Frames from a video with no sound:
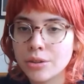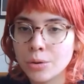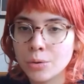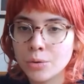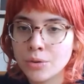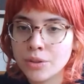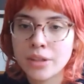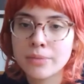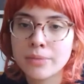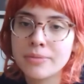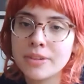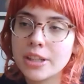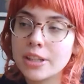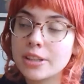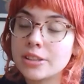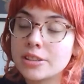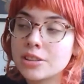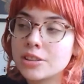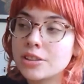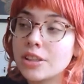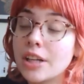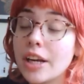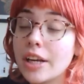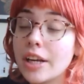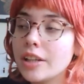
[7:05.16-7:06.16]
Cryptic
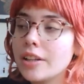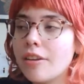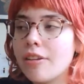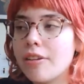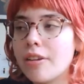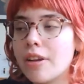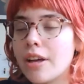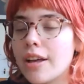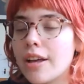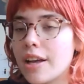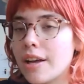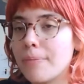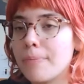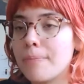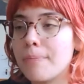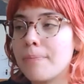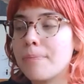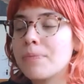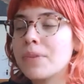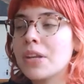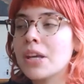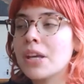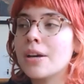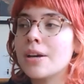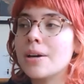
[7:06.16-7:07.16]
Street,
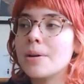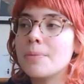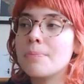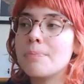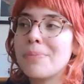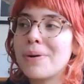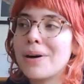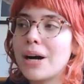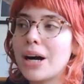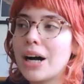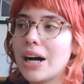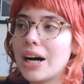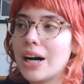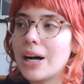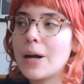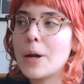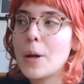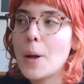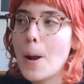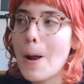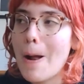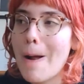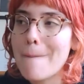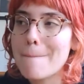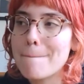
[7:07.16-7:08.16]
but
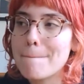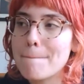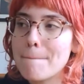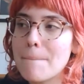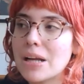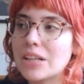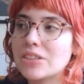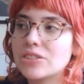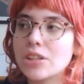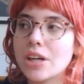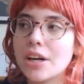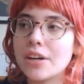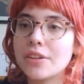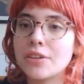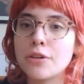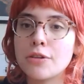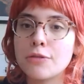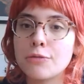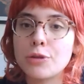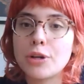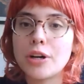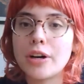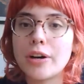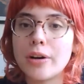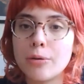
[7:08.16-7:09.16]
it's kind of
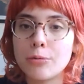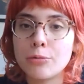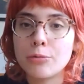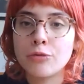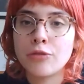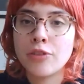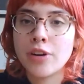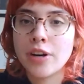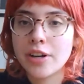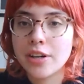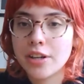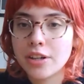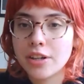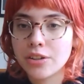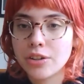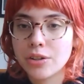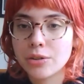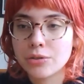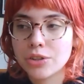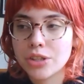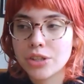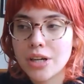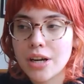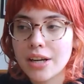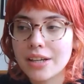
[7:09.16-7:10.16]
a very new,
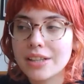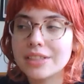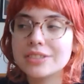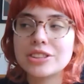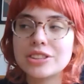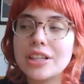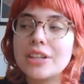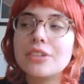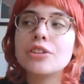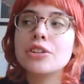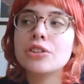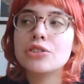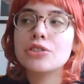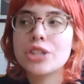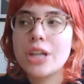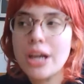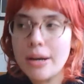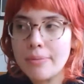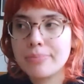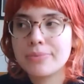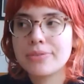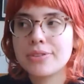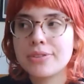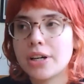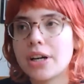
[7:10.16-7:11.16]
it's a new
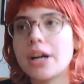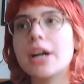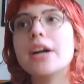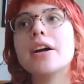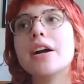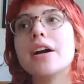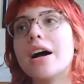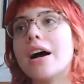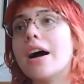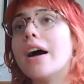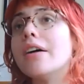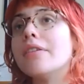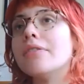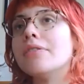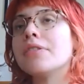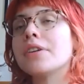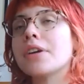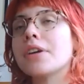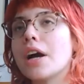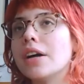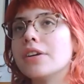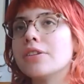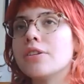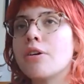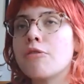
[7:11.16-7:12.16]
chapter, and
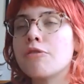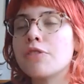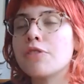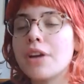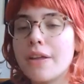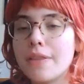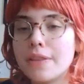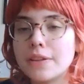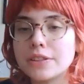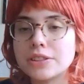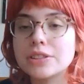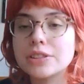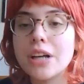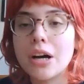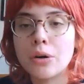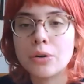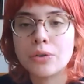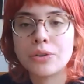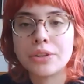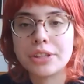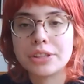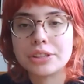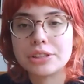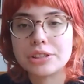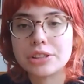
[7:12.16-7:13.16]
kind of, yeah, the
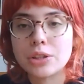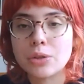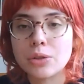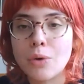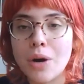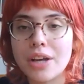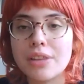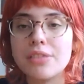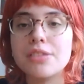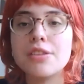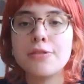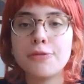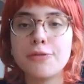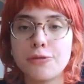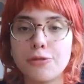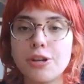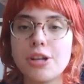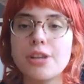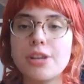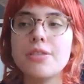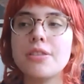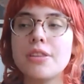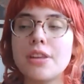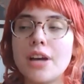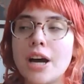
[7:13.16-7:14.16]
sound is quite
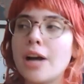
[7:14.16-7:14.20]
different.